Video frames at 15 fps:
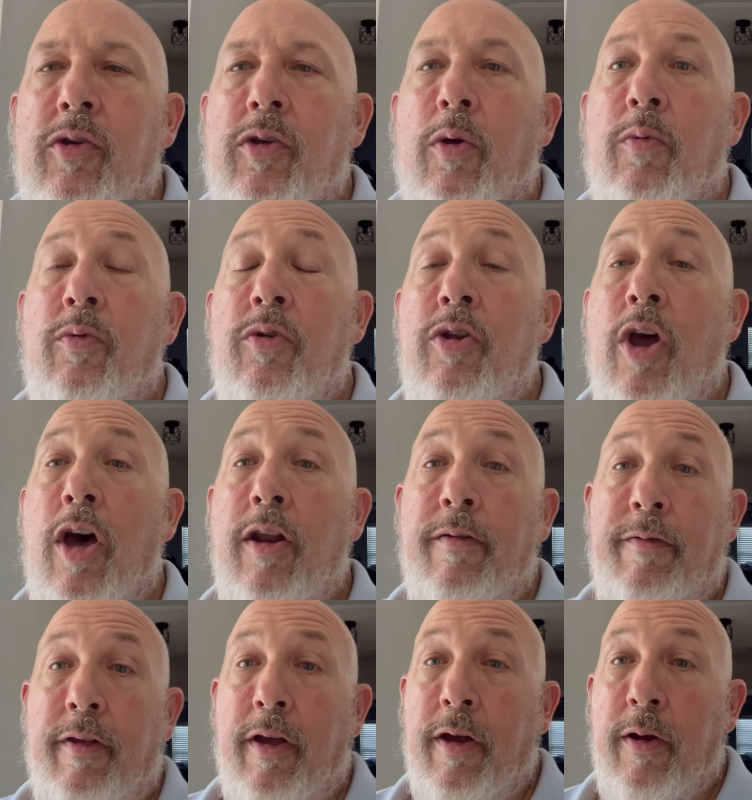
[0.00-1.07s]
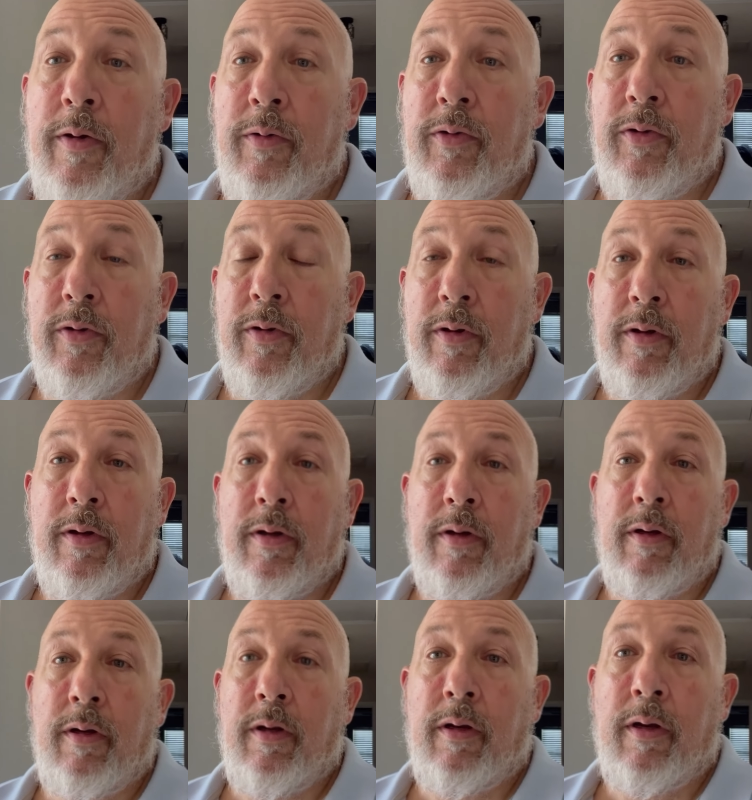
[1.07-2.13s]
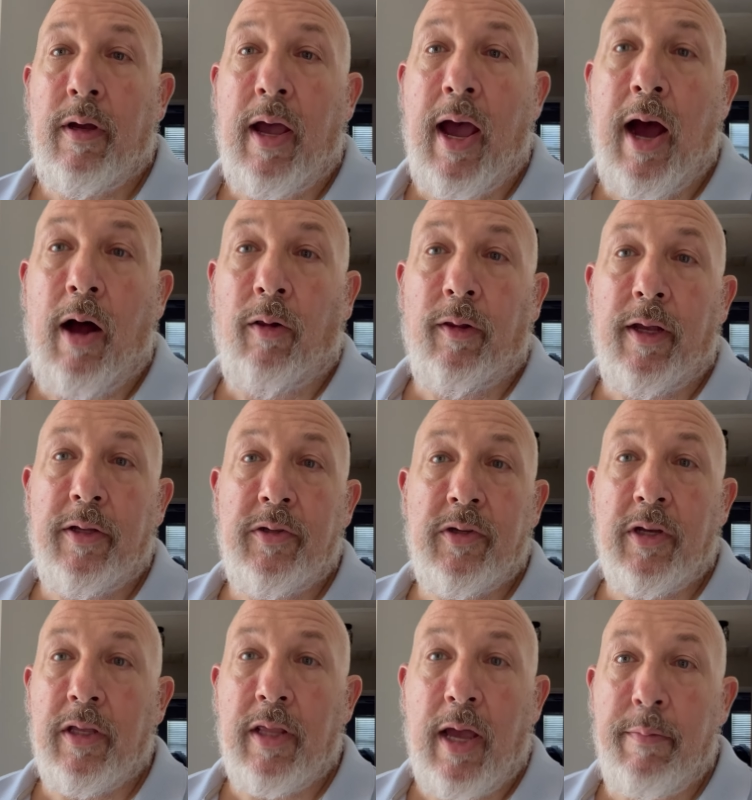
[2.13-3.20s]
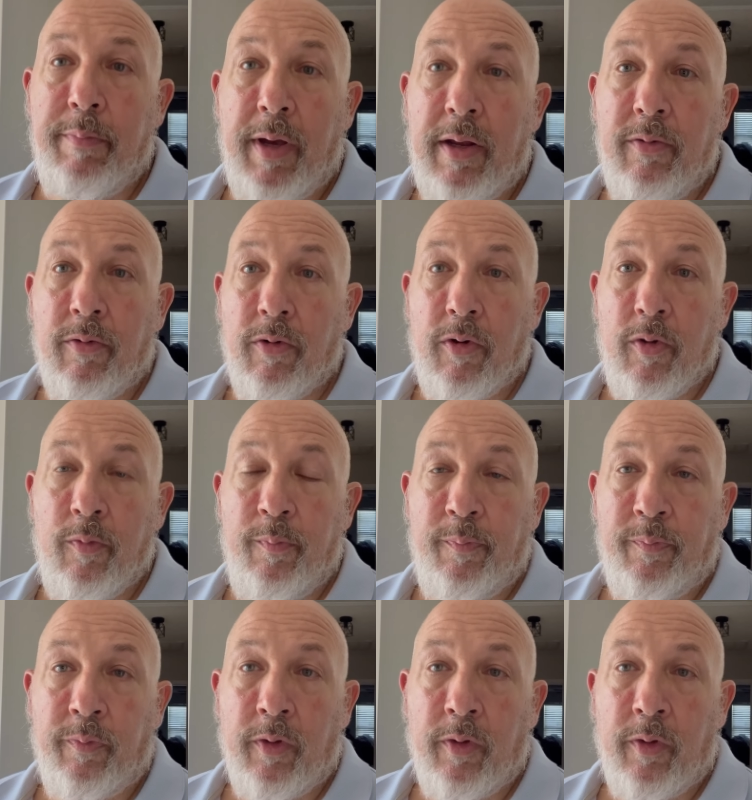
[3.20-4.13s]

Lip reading: So none of those outlets in that bedroom